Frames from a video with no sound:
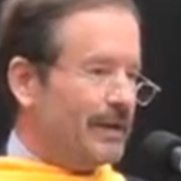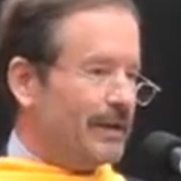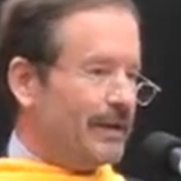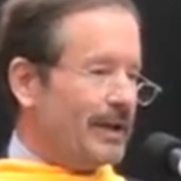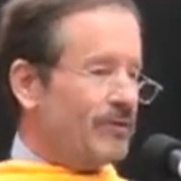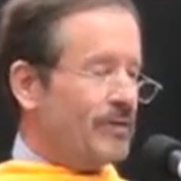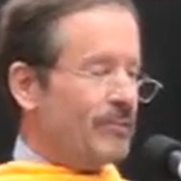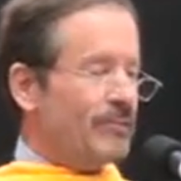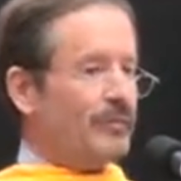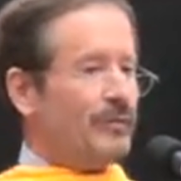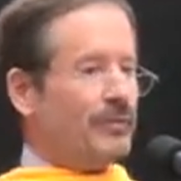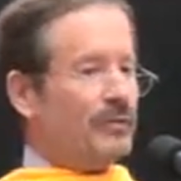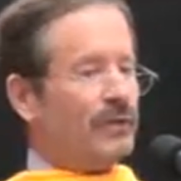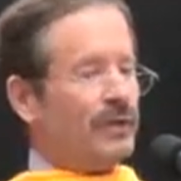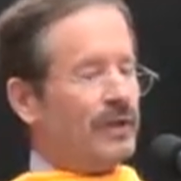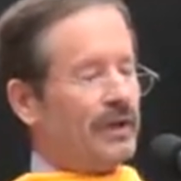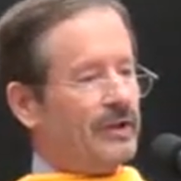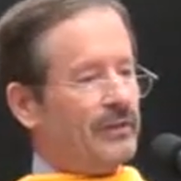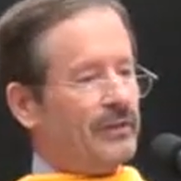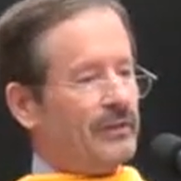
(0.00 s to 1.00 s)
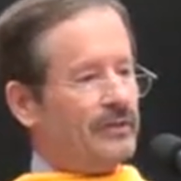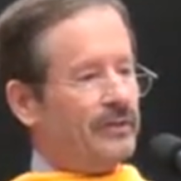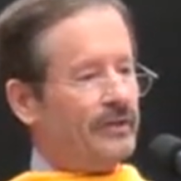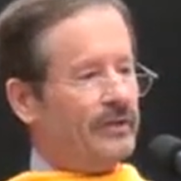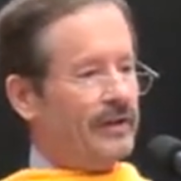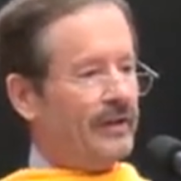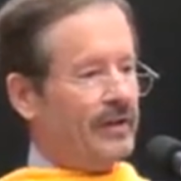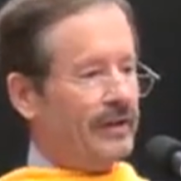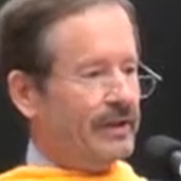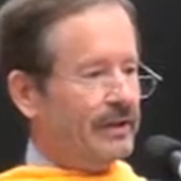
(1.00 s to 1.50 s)
And I remember when I
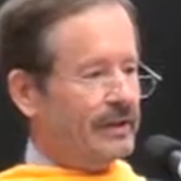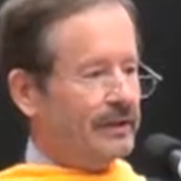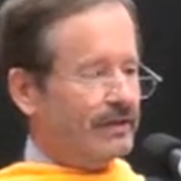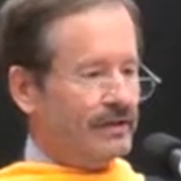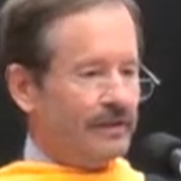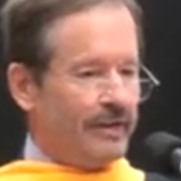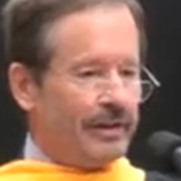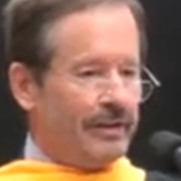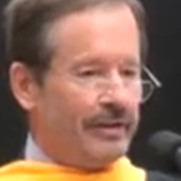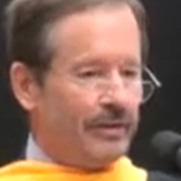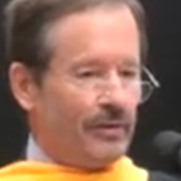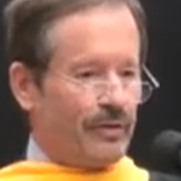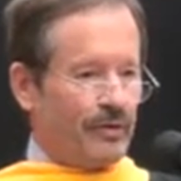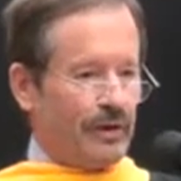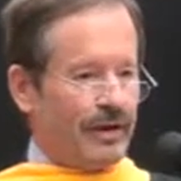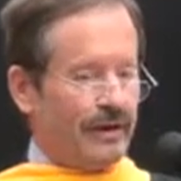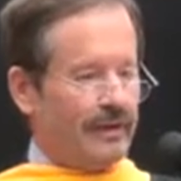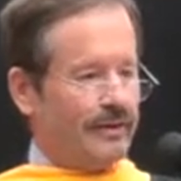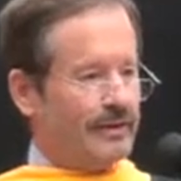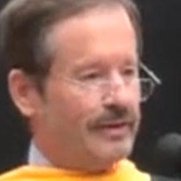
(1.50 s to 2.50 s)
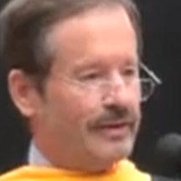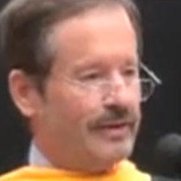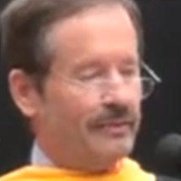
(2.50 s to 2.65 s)
was in the 2nd grade,